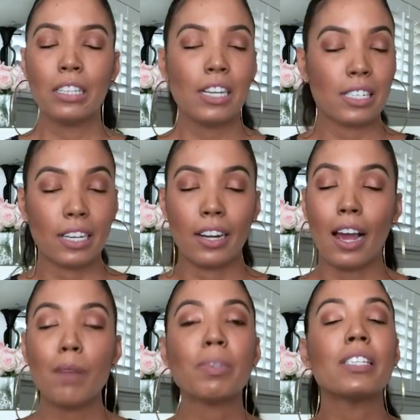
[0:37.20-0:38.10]
Listen,
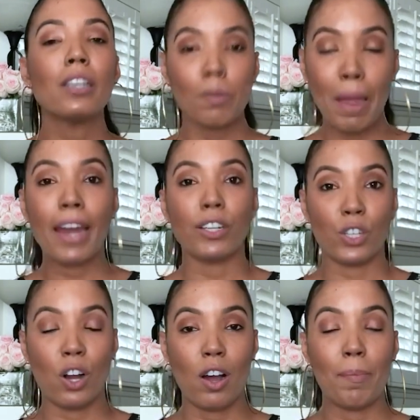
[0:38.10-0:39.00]
I'm still mad at
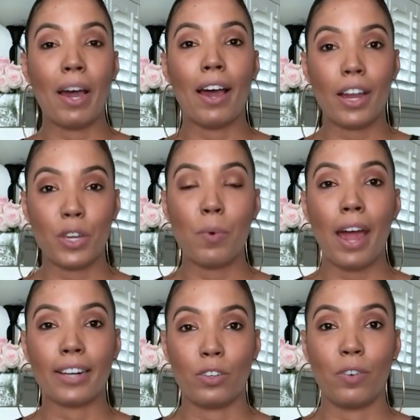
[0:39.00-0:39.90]
y'all about how you
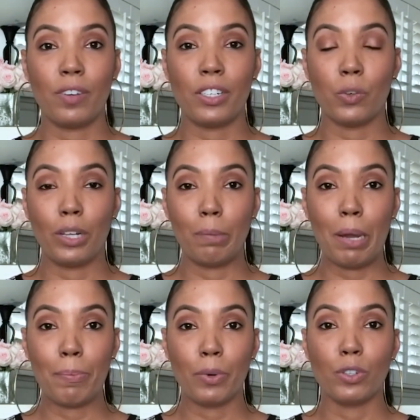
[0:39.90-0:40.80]
acted over the toilet
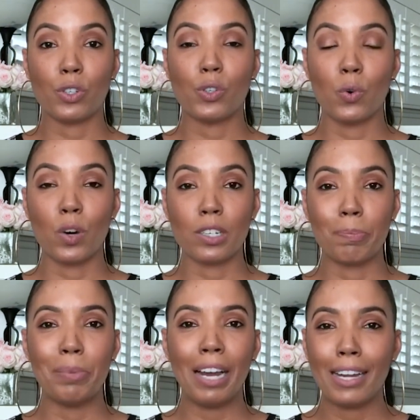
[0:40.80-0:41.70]
paper in the stores,
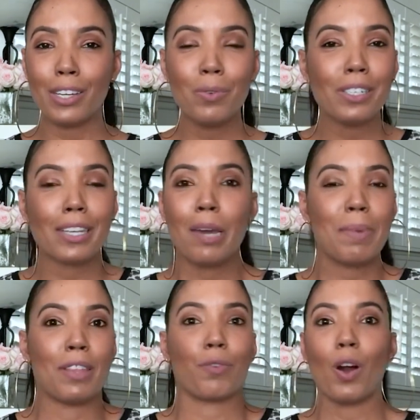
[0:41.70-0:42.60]
but you just can't
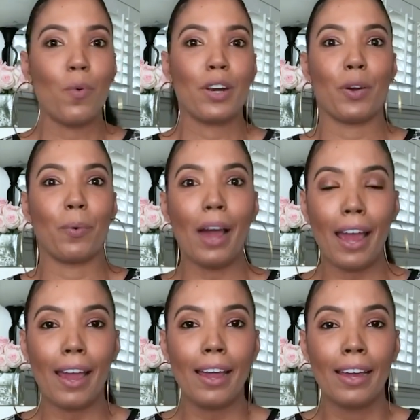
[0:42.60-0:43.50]
be throwing it
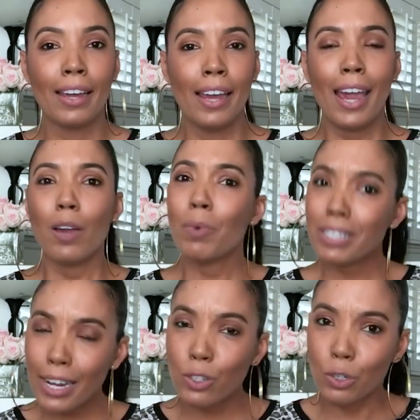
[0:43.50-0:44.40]
away. And was
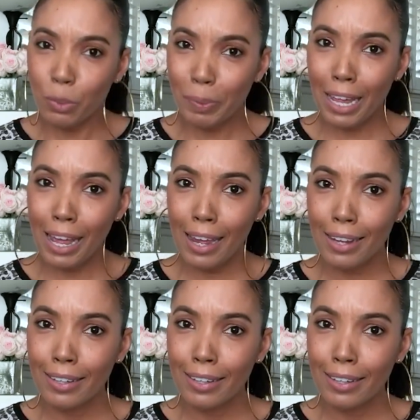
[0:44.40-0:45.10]
that two-ply?